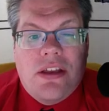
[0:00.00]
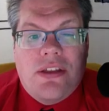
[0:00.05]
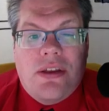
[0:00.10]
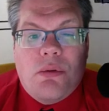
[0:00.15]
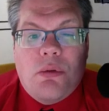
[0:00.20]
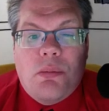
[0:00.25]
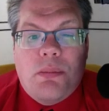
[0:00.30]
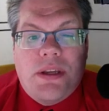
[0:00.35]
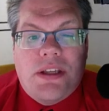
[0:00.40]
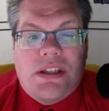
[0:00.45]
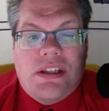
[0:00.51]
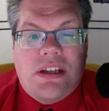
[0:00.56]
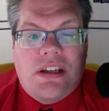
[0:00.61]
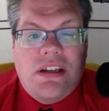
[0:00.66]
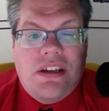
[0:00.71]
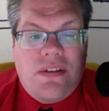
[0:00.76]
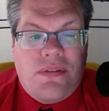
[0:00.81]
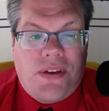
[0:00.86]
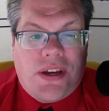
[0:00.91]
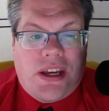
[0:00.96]
that will be
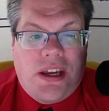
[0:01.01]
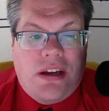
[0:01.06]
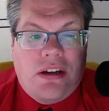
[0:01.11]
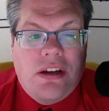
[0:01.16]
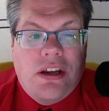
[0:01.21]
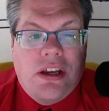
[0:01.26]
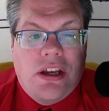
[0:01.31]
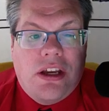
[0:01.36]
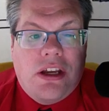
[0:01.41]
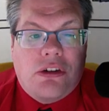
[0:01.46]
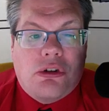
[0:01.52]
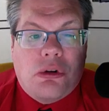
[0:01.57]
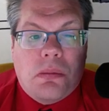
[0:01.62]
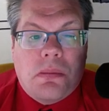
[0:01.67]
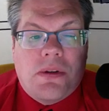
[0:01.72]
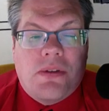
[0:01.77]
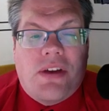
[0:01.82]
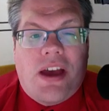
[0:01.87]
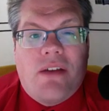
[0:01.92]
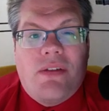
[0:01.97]
significant in
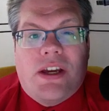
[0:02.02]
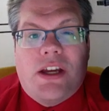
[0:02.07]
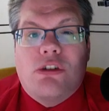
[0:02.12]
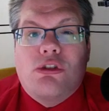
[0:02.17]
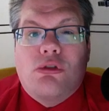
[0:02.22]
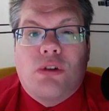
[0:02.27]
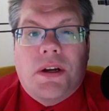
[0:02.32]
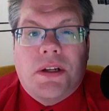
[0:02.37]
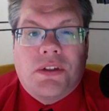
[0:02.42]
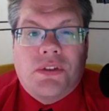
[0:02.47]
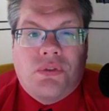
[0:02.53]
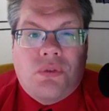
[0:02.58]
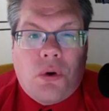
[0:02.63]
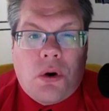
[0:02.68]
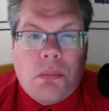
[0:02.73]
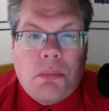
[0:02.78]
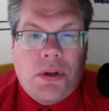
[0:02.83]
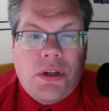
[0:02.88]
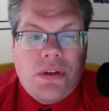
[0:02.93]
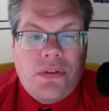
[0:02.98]
terms of having a
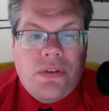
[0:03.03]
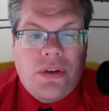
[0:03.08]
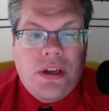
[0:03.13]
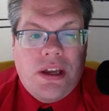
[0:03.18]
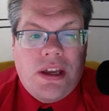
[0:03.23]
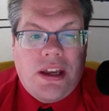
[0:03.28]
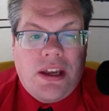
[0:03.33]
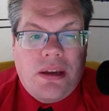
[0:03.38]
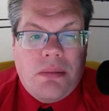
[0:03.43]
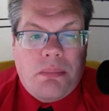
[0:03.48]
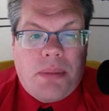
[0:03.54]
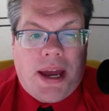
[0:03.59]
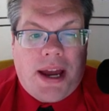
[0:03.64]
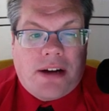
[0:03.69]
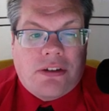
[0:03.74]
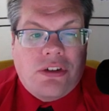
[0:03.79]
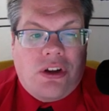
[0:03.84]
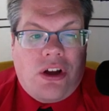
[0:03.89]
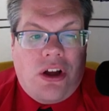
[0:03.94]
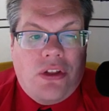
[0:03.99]
transformative
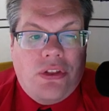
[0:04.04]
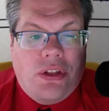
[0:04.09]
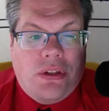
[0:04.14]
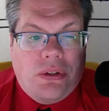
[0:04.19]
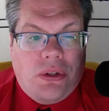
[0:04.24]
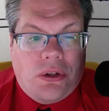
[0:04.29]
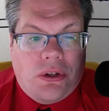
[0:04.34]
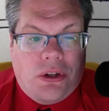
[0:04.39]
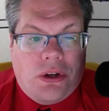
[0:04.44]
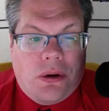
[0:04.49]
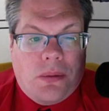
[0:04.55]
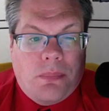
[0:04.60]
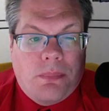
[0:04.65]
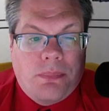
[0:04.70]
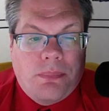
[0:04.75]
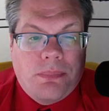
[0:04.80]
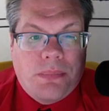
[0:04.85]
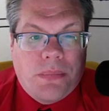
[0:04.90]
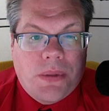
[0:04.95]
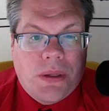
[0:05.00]
impact on the learner.
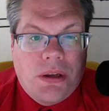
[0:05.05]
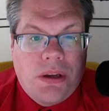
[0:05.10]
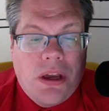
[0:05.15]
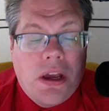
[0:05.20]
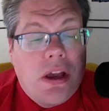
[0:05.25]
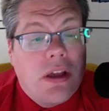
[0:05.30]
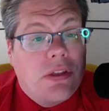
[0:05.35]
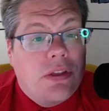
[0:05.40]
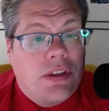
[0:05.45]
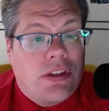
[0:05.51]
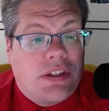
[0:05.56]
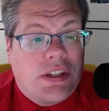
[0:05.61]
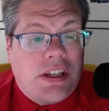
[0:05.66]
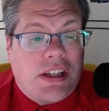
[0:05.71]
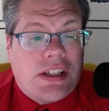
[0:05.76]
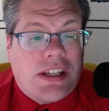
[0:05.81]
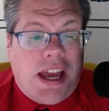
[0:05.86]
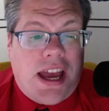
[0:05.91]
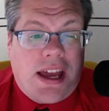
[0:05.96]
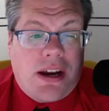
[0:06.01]
The
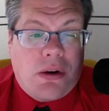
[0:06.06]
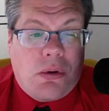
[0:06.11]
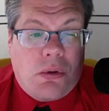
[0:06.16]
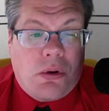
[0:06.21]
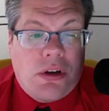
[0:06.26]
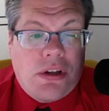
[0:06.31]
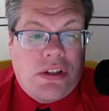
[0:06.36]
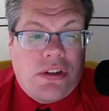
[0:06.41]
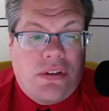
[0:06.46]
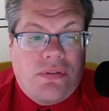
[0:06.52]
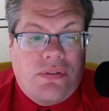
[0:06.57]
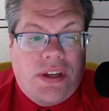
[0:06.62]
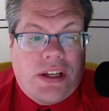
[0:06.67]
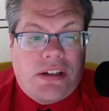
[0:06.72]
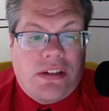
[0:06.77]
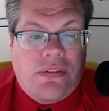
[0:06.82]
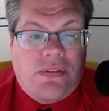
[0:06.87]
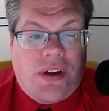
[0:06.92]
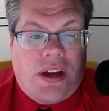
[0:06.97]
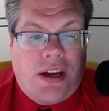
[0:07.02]
6 categories Fink
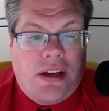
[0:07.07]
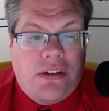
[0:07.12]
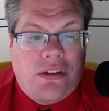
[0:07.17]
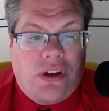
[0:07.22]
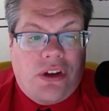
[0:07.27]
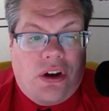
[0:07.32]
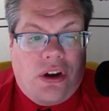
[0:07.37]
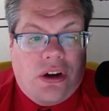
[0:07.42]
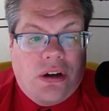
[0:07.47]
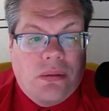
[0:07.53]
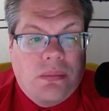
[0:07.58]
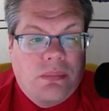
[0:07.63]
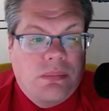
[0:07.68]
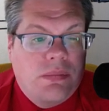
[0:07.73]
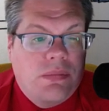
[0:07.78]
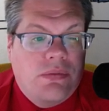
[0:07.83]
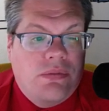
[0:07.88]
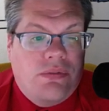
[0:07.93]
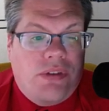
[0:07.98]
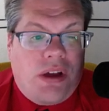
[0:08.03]
defines are
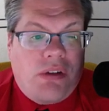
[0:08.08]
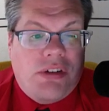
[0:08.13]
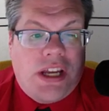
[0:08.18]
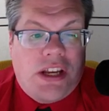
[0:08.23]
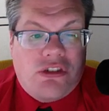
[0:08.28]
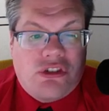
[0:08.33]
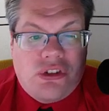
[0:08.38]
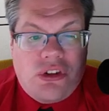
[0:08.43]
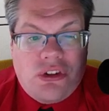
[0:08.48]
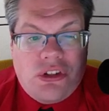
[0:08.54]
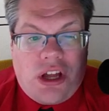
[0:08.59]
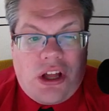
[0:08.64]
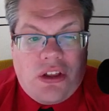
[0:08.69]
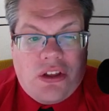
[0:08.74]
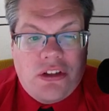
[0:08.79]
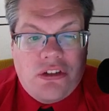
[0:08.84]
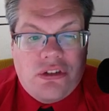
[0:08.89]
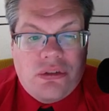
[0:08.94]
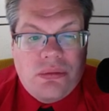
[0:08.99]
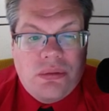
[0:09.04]
foundational
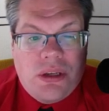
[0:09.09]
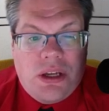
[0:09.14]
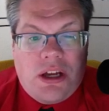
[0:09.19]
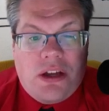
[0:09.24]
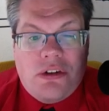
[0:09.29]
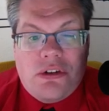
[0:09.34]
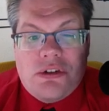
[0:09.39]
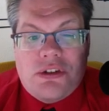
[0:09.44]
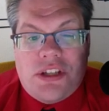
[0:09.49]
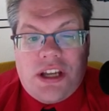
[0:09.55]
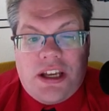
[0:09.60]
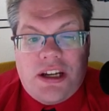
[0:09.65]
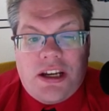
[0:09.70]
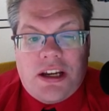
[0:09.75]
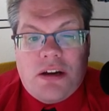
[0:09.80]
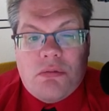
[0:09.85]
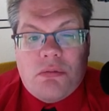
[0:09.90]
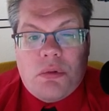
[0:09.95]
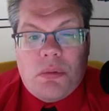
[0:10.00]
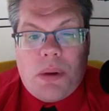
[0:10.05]
knowledge, understanding
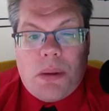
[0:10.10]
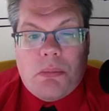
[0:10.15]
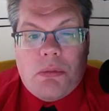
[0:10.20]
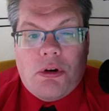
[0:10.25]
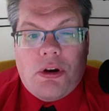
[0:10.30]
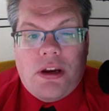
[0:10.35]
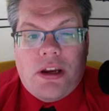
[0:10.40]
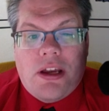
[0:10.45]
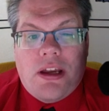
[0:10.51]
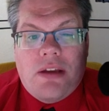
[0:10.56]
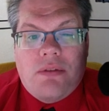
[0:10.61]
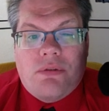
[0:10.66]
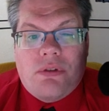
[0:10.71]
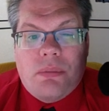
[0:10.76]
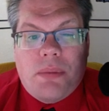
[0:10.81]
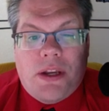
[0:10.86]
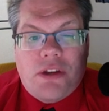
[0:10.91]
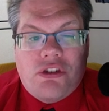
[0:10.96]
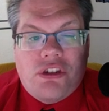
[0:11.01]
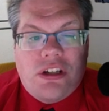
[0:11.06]
and remembering
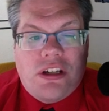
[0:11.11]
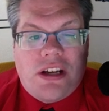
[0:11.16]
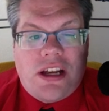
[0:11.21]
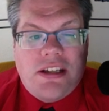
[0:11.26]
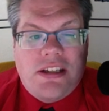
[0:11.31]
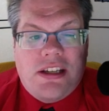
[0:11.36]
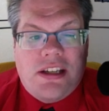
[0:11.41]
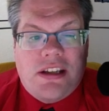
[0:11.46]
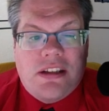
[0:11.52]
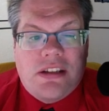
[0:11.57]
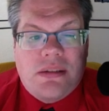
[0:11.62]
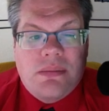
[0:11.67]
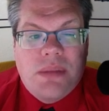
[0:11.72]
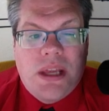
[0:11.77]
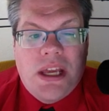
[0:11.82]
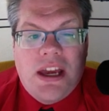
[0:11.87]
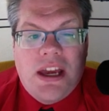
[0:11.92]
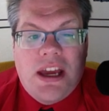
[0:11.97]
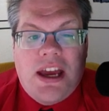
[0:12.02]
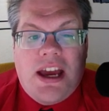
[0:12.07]
information and ideas,
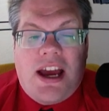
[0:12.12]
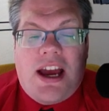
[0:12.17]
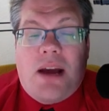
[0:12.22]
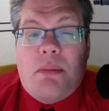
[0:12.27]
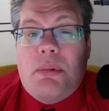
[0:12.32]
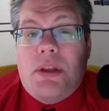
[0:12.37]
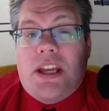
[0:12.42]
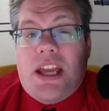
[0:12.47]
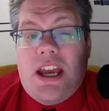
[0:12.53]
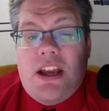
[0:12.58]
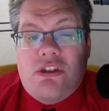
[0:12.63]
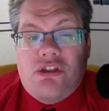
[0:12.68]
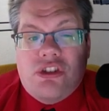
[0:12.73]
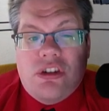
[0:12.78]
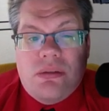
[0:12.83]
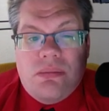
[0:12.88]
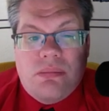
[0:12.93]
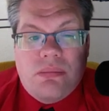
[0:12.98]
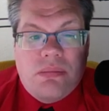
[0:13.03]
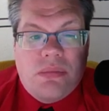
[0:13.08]

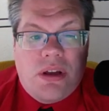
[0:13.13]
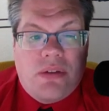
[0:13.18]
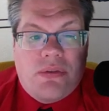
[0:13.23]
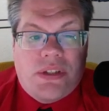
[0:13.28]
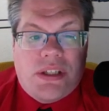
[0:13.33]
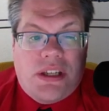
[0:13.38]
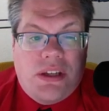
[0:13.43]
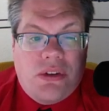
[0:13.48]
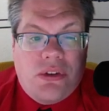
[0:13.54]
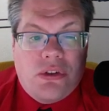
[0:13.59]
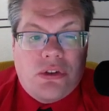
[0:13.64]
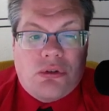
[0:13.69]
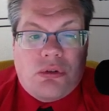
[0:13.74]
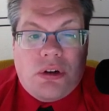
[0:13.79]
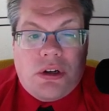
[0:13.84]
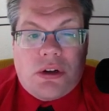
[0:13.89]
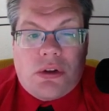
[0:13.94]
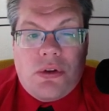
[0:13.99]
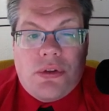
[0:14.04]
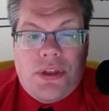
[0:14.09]
application of skills,
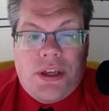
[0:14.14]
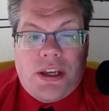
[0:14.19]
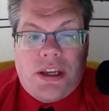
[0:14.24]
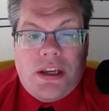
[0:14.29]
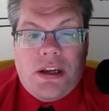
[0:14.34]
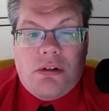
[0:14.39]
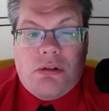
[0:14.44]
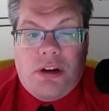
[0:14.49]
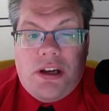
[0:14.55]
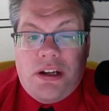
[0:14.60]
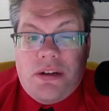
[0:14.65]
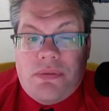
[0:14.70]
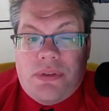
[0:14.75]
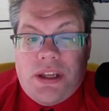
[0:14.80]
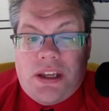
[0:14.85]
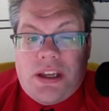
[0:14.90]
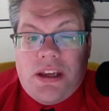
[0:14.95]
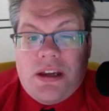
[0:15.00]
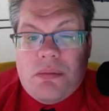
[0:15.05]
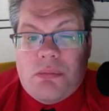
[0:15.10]
critical thinking, creative
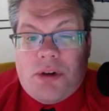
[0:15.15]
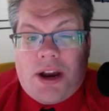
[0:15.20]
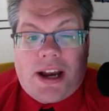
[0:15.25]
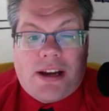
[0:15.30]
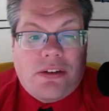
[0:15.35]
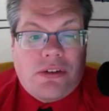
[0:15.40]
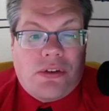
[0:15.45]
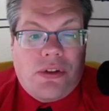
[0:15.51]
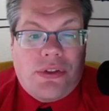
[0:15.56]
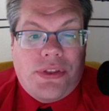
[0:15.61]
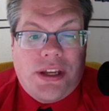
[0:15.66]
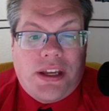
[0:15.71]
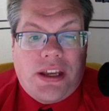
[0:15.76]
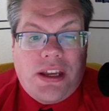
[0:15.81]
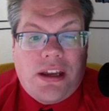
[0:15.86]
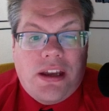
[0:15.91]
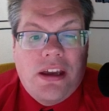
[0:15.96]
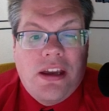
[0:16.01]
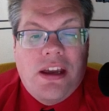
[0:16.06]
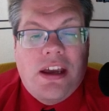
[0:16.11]
thinking, practical
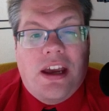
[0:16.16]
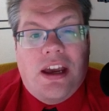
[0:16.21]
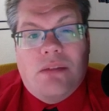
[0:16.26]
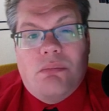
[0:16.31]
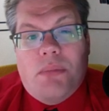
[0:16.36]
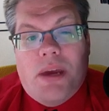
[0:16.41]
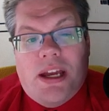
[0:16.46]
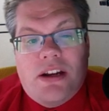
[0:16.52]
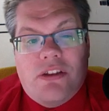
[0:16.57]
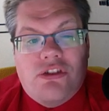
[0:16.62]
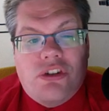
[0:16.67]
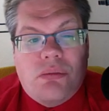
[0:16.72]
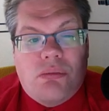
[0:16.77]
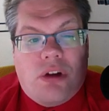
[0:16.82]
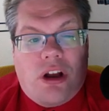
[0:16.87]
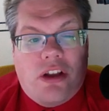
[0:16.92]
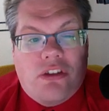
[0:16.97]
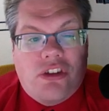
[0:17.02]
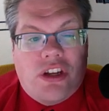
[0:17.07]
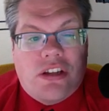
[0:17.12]
thinking, and managing
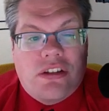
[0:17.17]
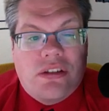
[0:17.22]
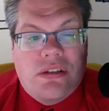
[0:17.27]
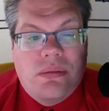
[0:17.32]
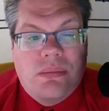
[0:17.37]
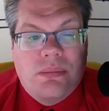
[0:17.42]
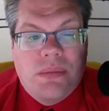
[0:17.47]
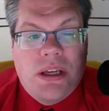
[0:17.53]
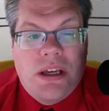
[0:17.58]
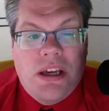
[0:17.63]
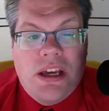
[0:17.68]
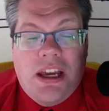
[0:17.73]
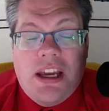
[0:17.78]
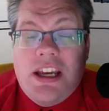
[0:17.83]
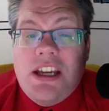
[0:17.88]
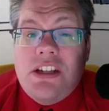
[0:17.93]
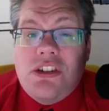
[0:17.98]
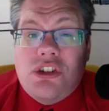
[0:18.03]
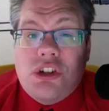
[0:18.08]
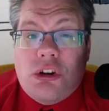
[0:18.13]
projects,
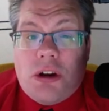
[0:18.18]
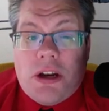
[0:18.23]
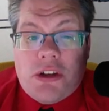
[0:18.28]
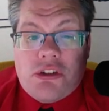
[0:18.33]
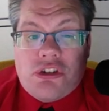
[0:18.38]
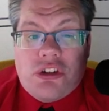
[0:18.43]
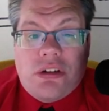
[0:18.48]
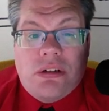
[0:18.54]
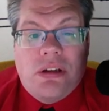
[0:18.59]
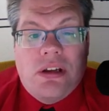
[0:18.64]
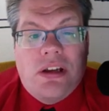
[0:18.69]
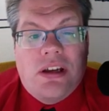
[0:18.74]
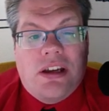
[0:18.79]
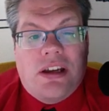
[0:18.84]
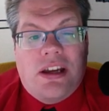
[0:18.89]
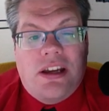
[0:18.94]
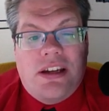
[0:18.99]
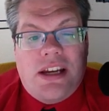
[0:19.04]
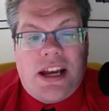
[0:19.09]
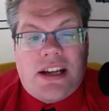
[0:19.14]
integration,
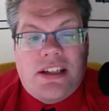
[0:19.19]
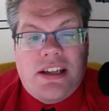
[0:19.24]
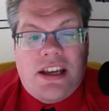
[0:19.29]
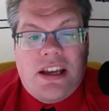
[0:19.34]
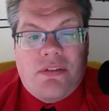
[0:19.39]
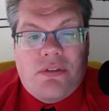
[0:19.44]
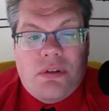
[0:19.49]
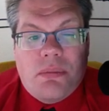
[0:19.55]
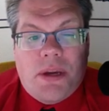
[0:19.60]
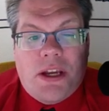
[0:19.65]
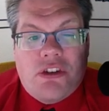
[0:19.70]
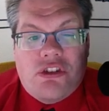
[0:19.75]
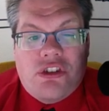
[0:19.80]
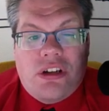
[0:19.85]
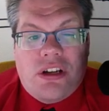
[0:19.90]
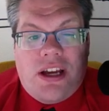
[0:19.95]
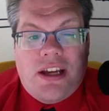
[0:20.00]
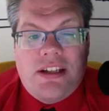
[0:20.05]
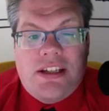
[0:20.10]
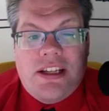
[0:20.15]
connecting information,
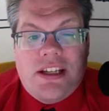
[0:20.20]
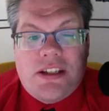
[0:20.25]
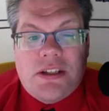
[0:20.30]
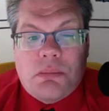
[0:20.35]
ideas,